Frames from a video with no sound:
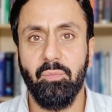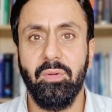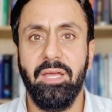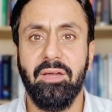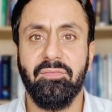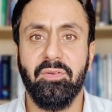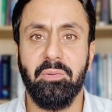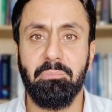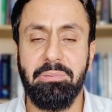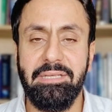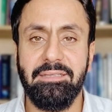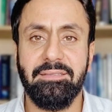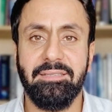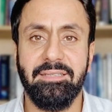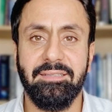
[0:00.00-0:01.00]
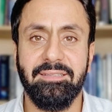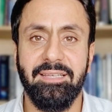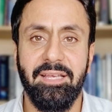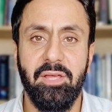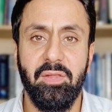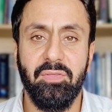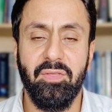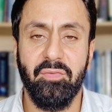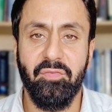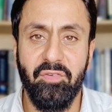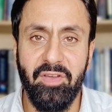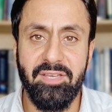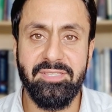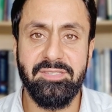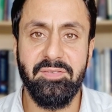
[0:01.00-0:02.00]
We have completed the
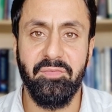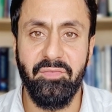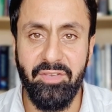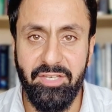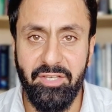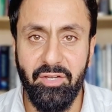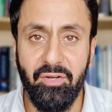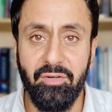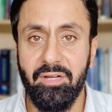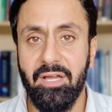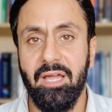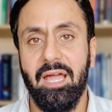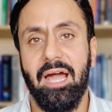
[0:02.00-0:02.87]
first video.